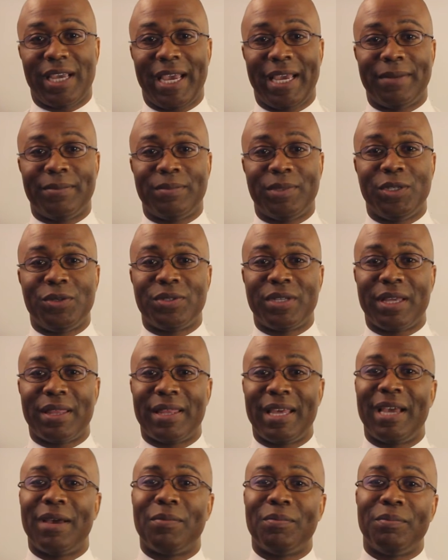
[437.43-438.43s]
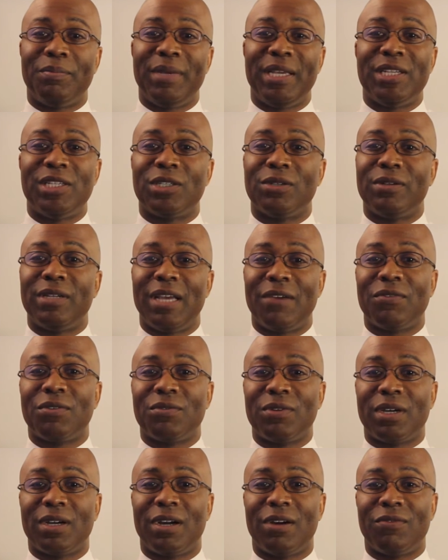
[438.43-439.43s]
and using them means you'll never
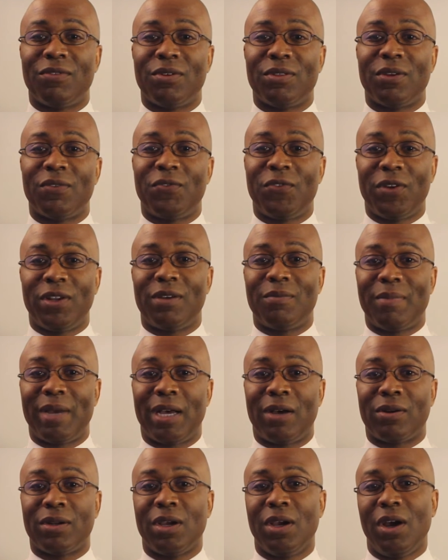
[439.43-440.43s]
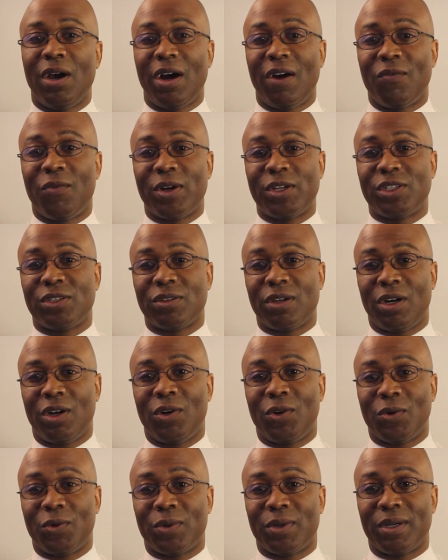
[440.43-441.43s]
recover the full amount of what you're
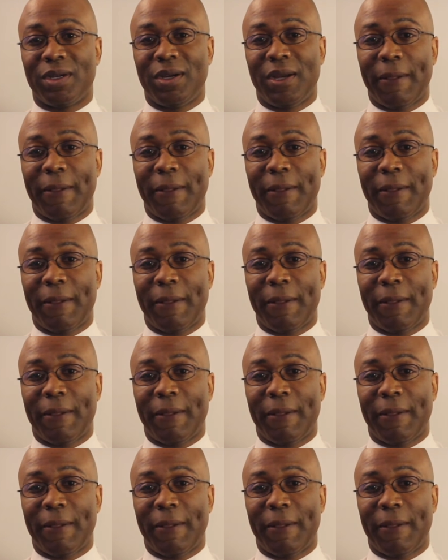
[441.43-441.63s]
owed,